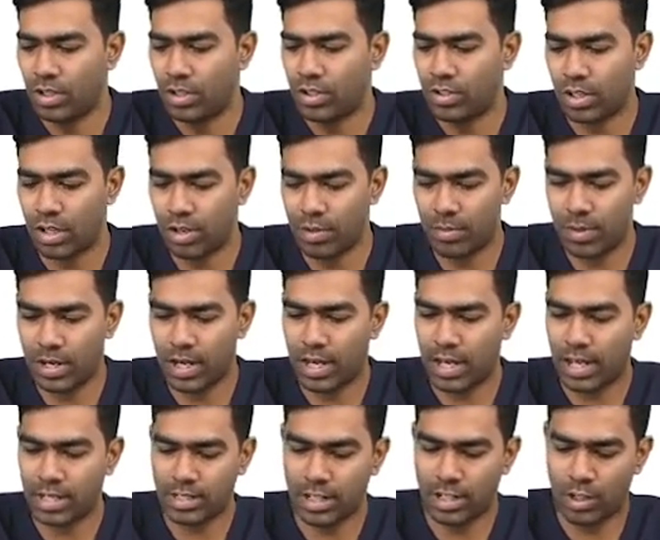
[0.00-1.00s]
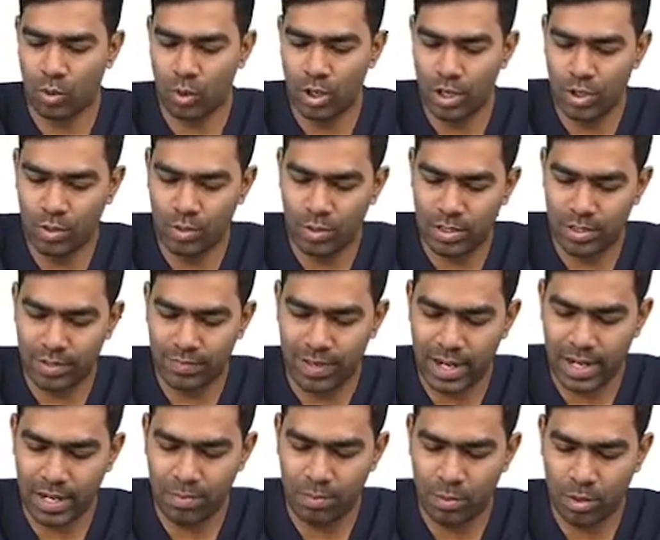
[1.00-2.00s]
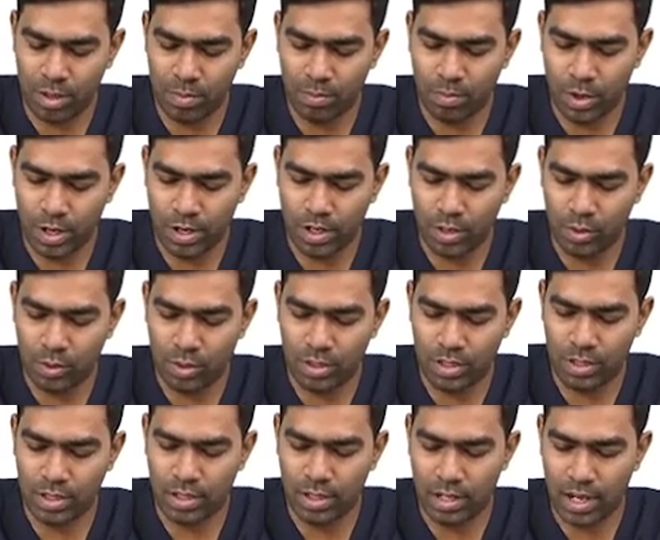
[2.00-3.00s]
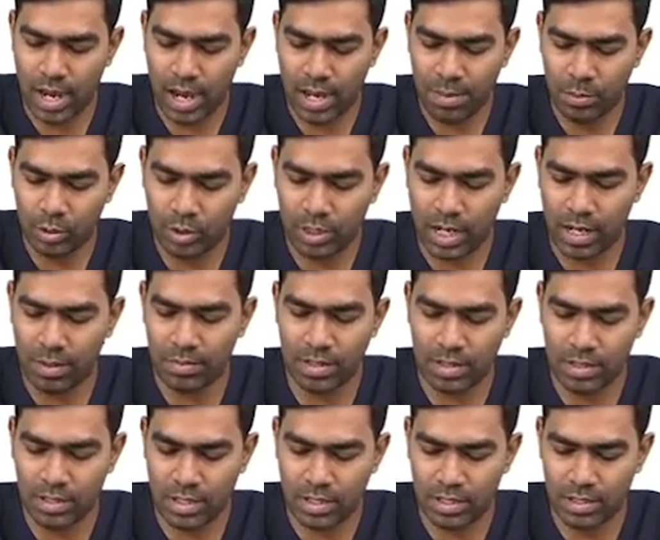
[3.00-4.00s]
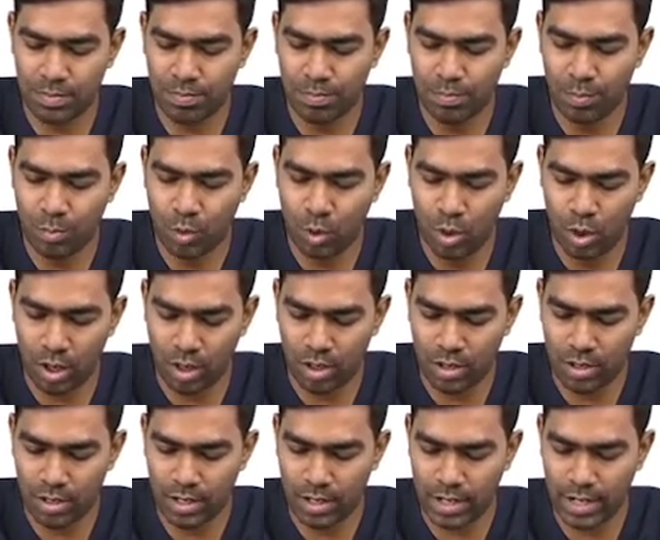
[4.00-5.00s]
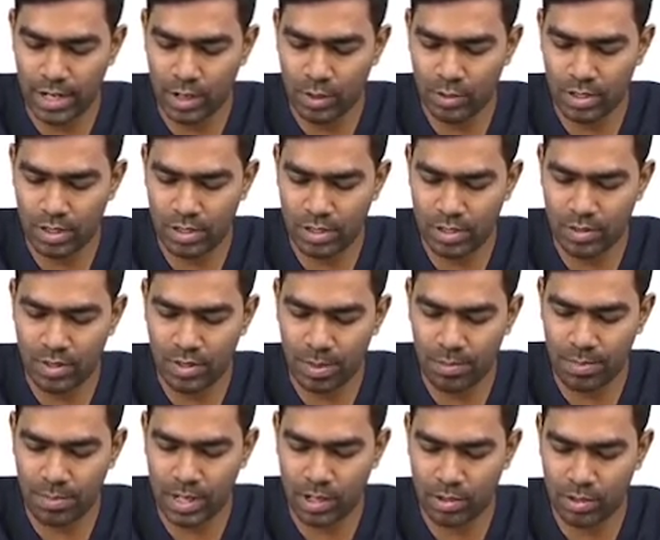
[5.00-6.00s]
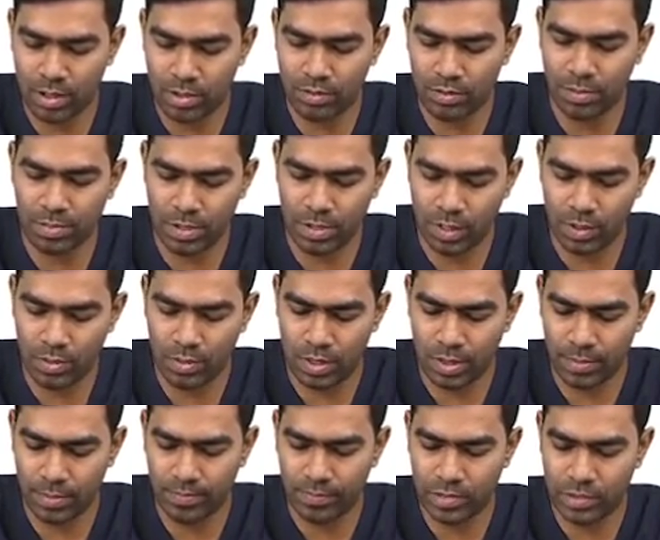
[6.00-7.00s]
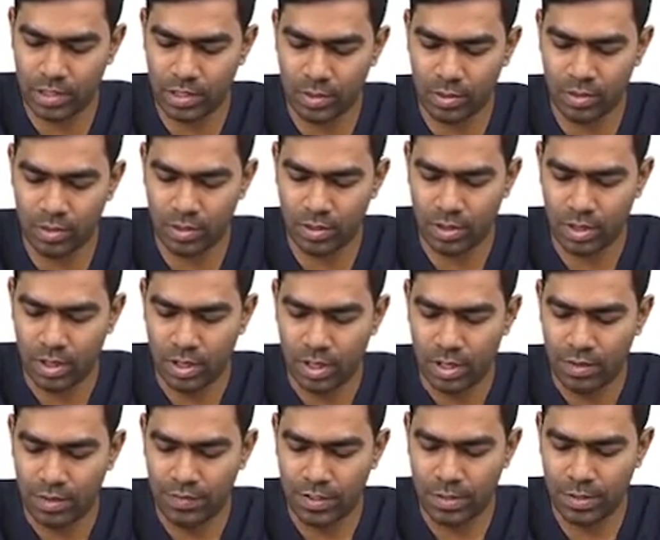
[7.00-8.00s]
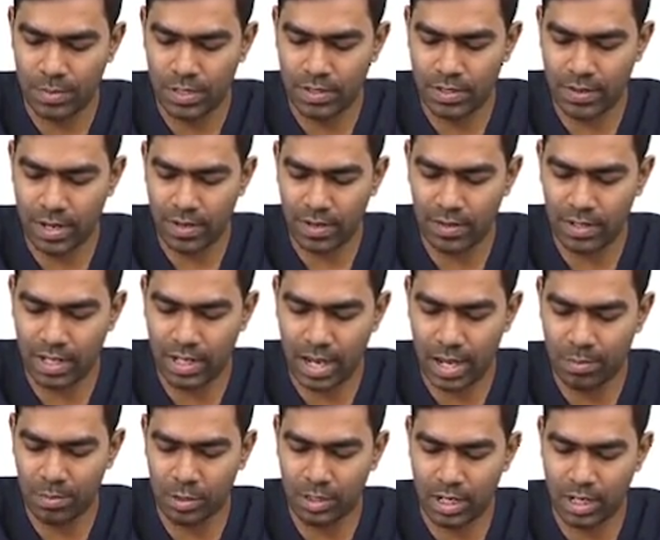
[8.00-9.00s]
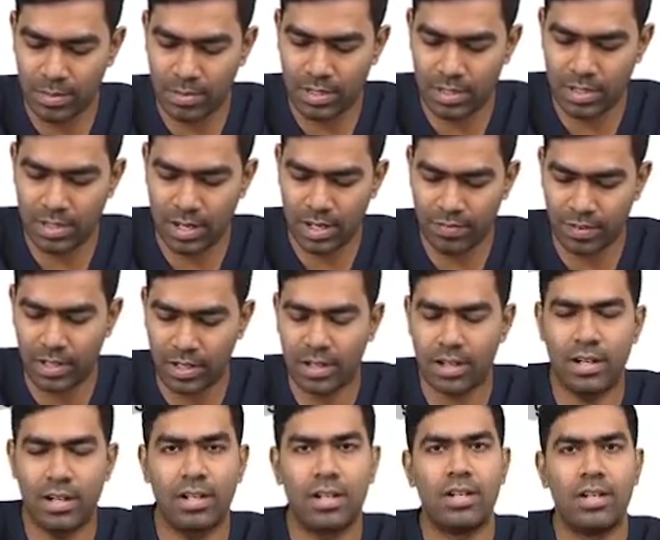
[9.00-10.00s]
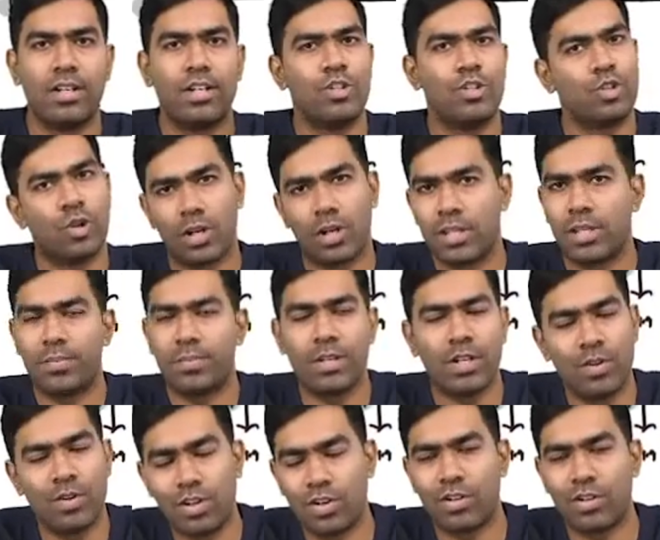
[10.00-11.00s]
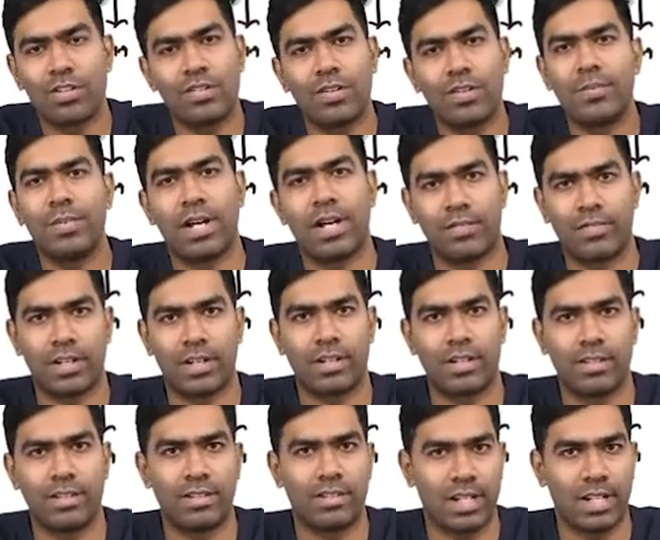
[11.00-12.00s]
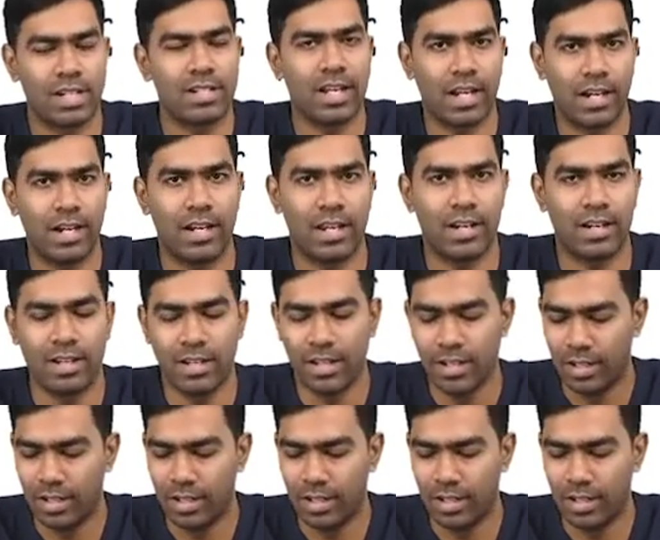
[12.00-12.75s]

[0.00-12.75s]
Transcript: So remember, as I told you, it's a very important point to know that hypothalamus is more radiosensitive compared to that of the pituitary. So which means whenever the hypothalamus is affected, surely the pituitary also will be affected. That's the idea.